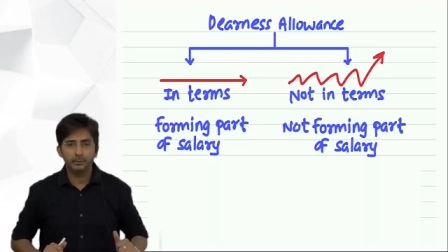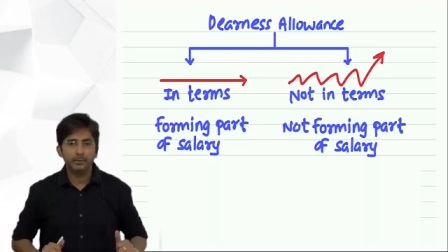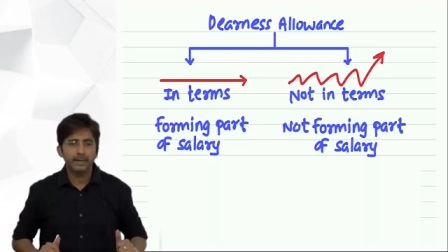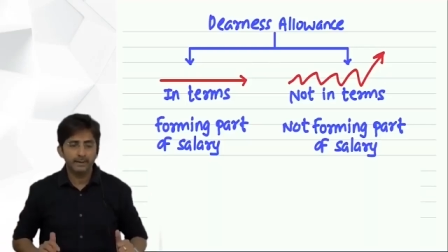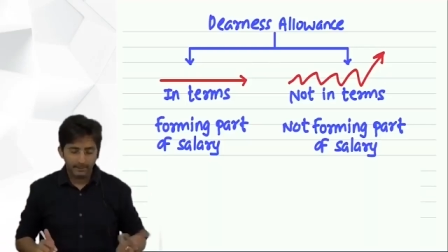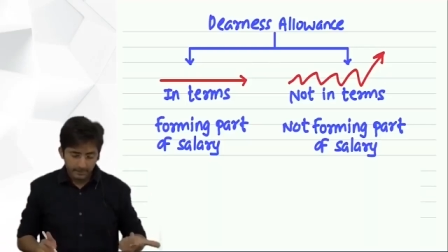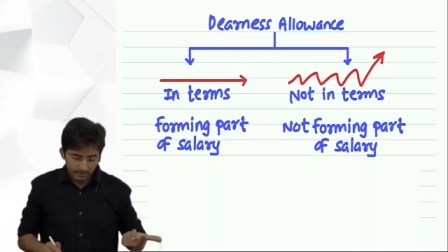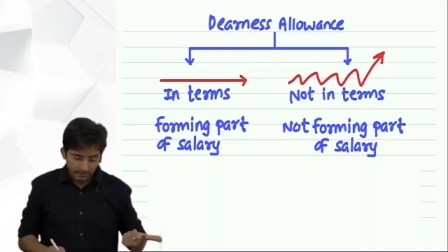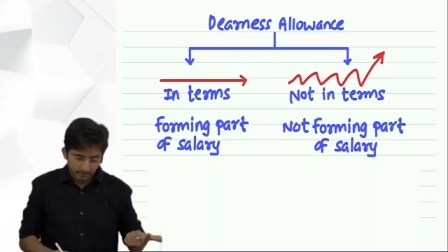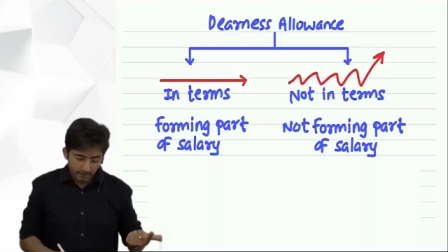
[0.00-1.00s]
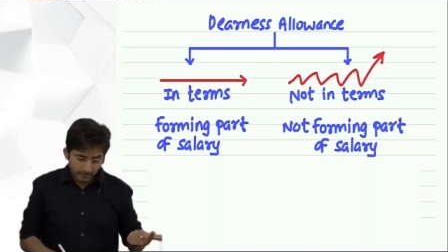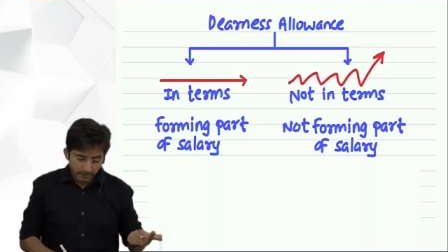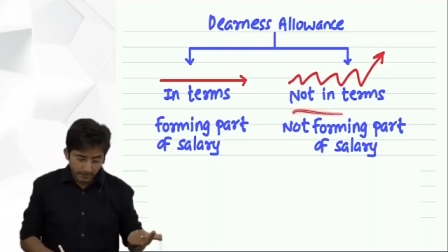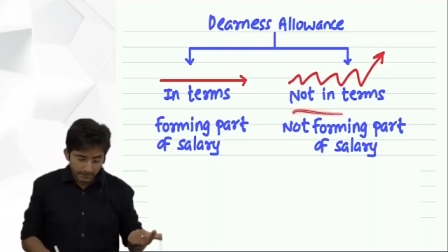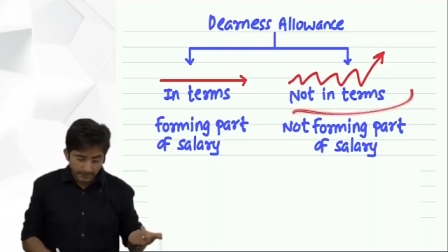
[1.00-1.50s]
Okay. But
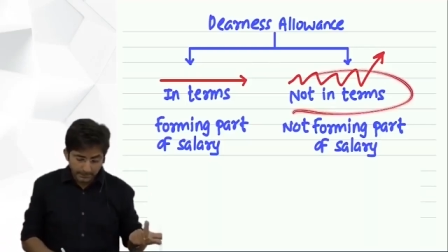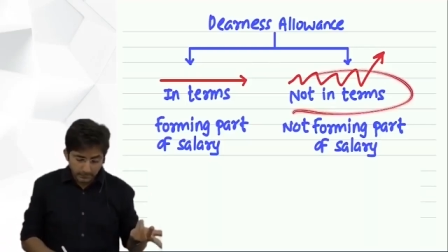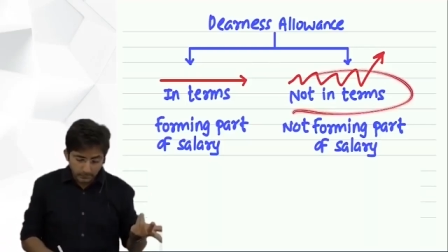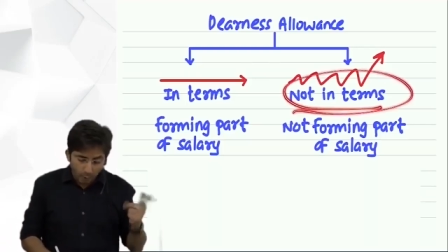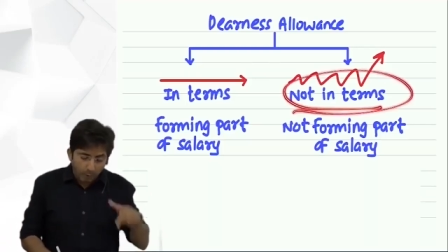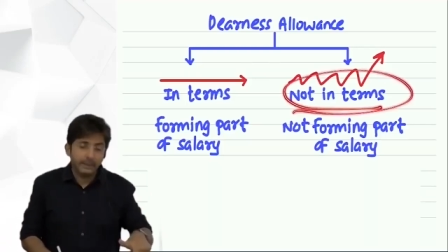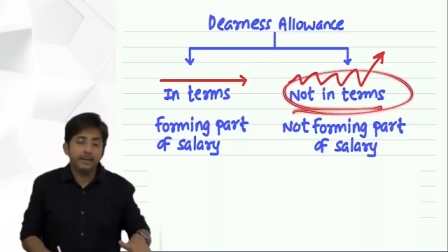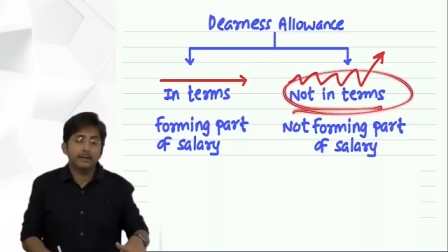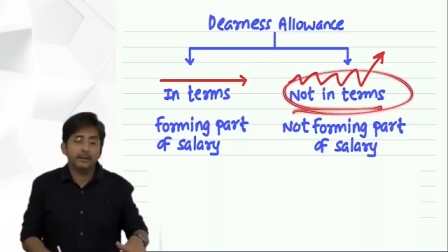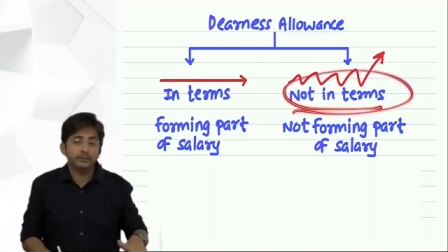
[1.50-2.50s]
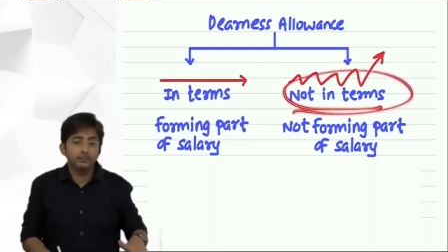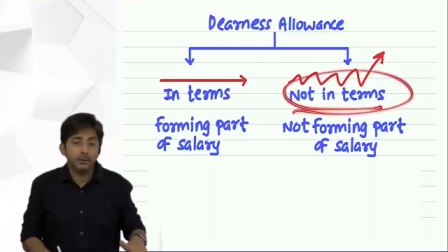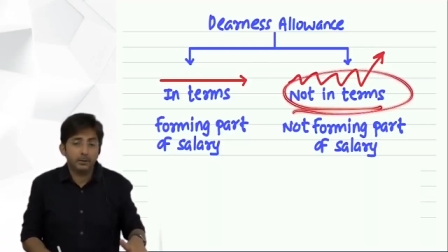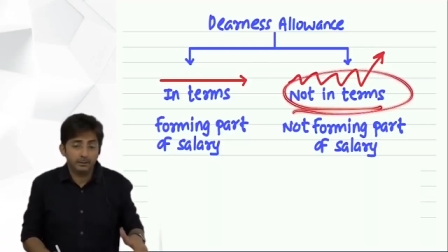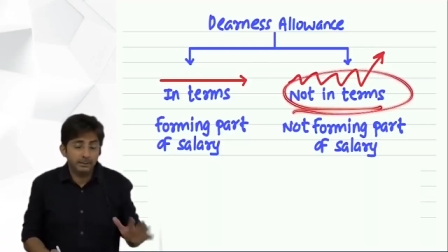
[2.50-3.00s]
here it is not in terms
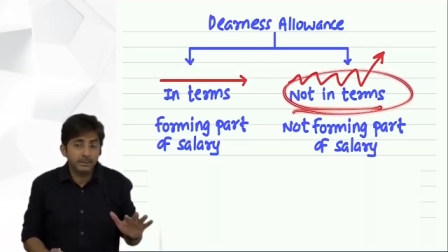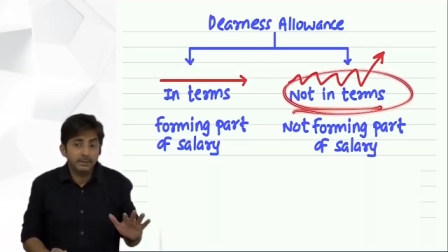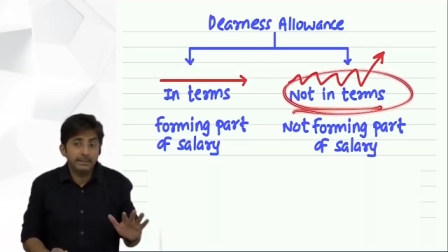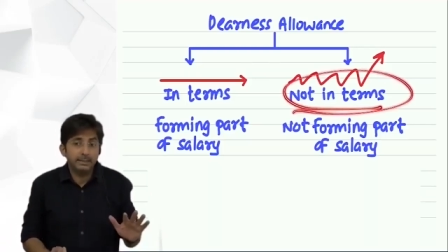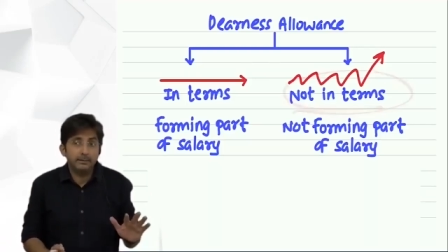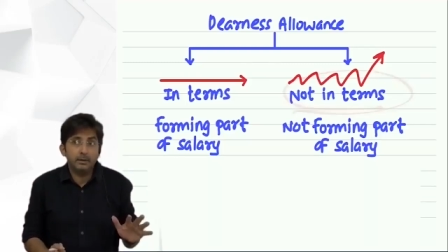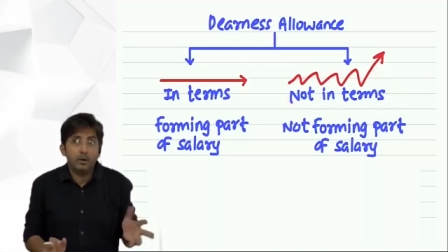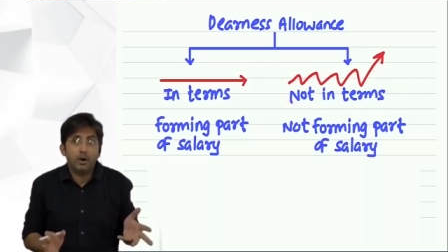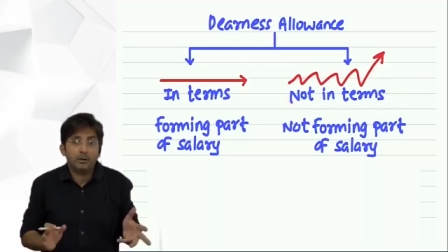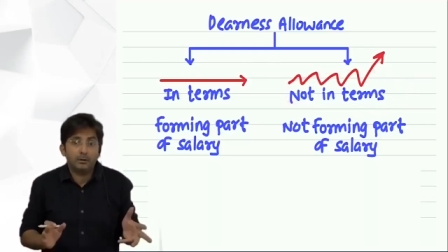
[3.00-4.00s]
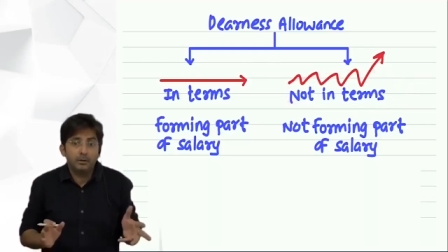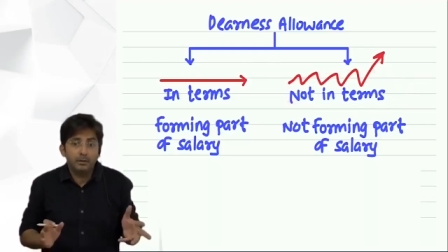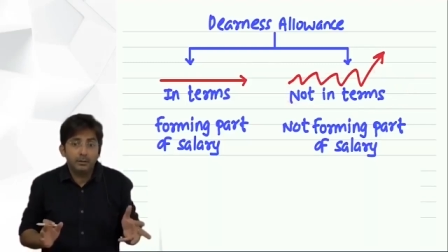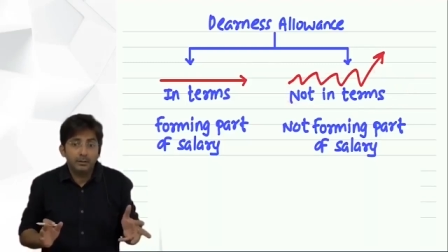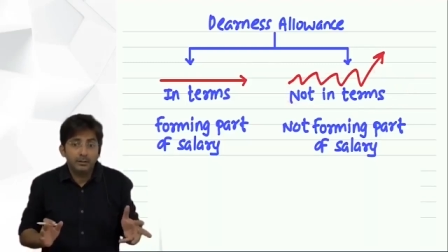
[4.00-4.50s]
because this DA will not
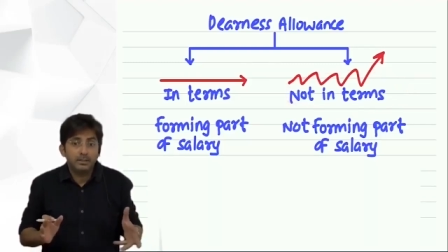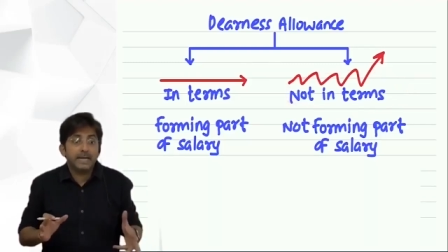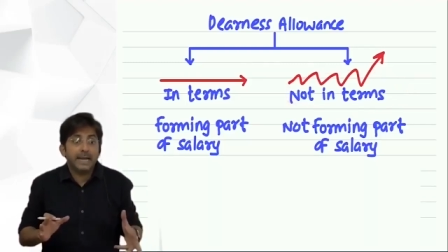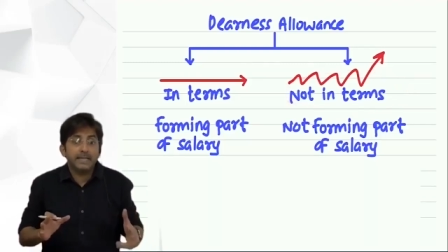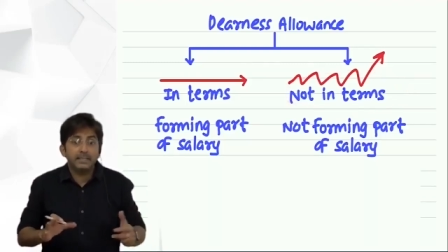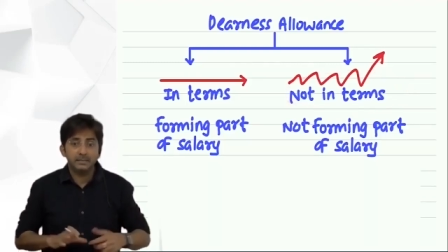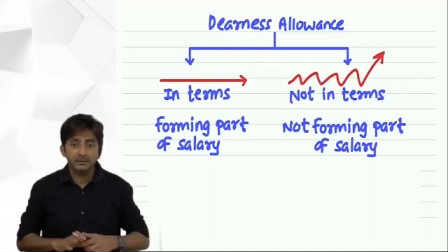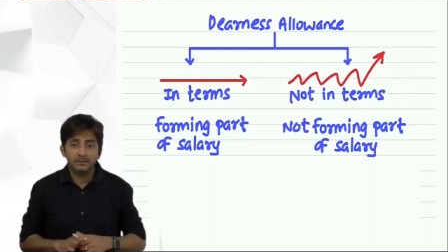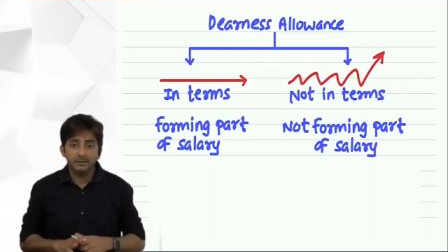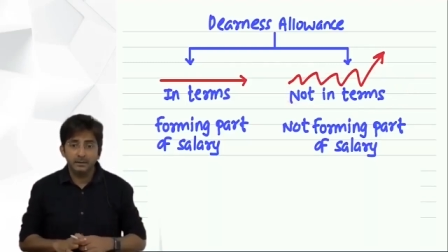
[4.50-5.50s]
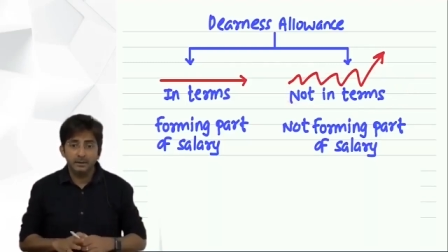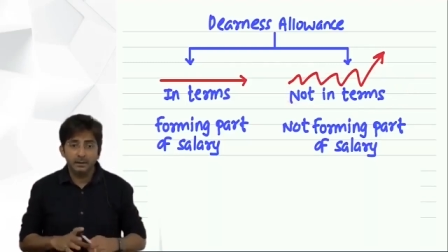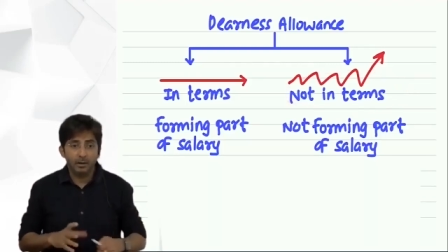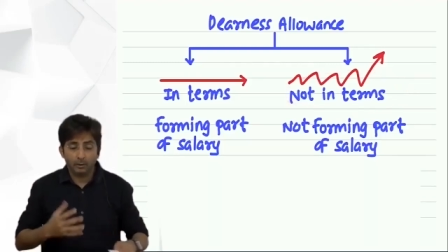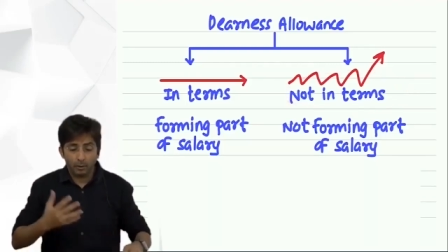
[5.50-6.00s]
change
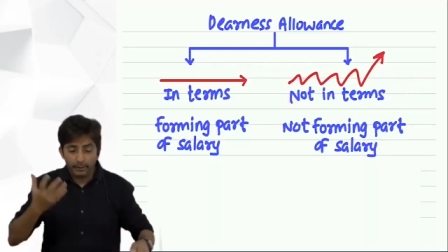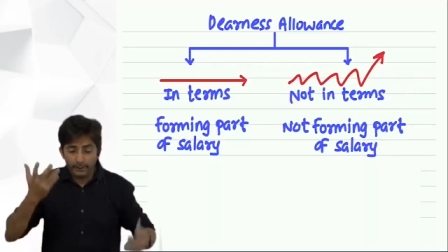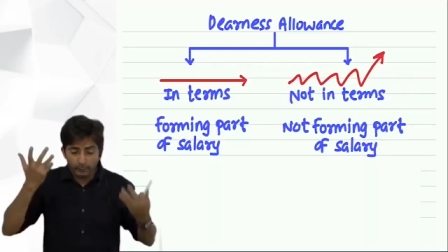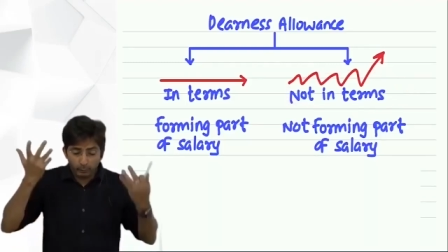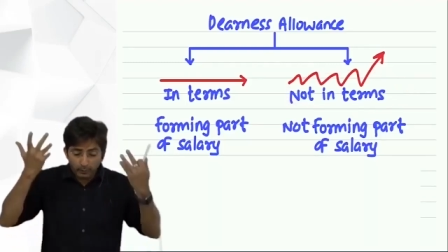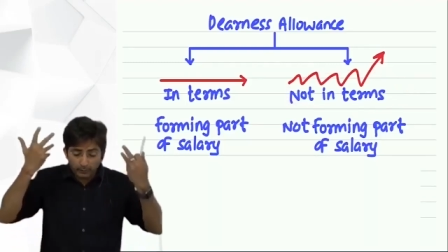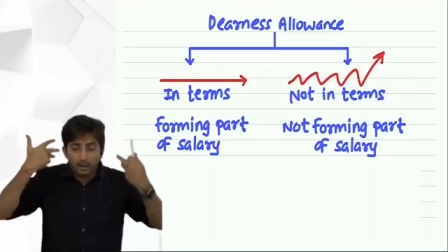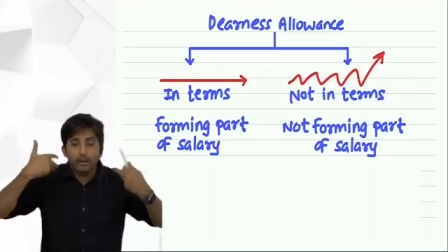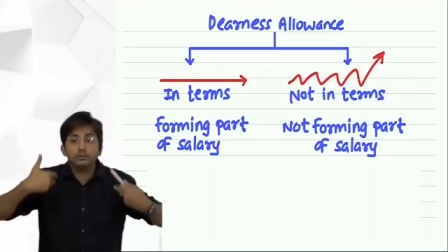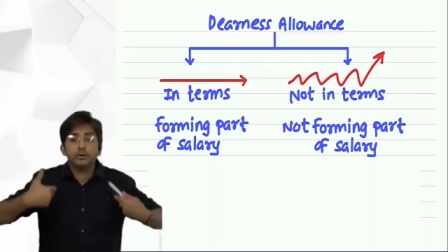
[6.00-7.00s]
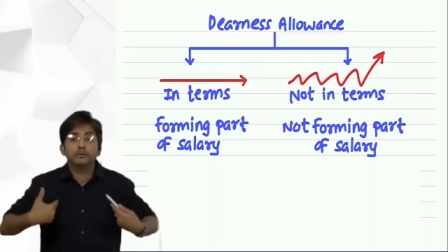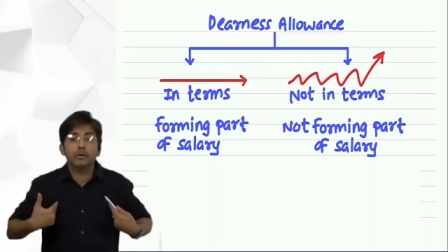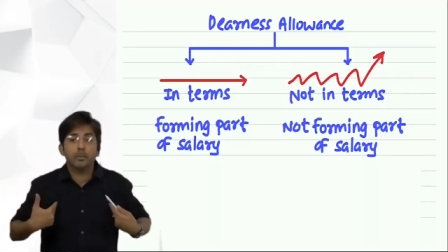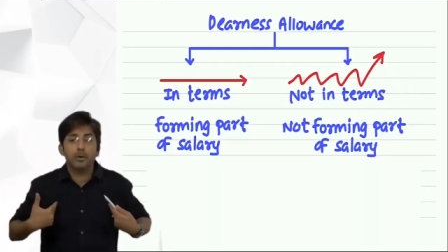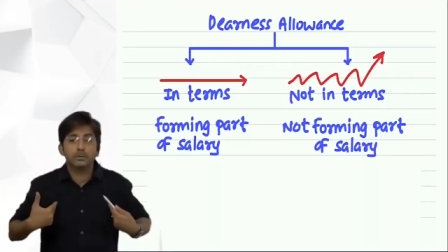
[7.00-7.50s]
according to the terms of
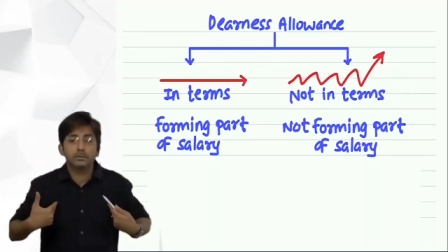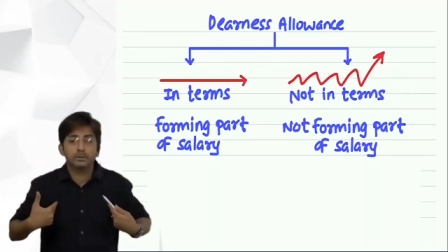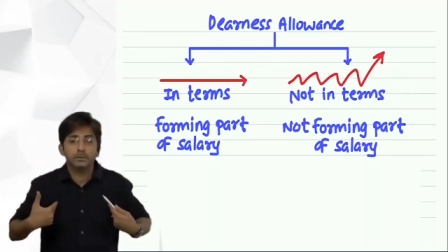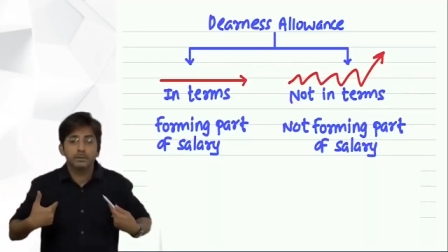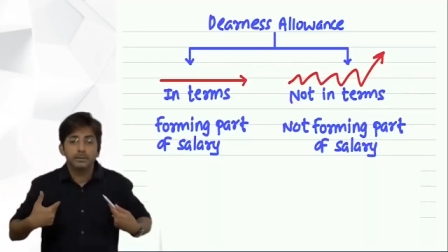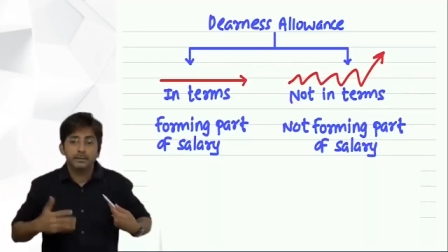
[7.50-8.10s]
the boss.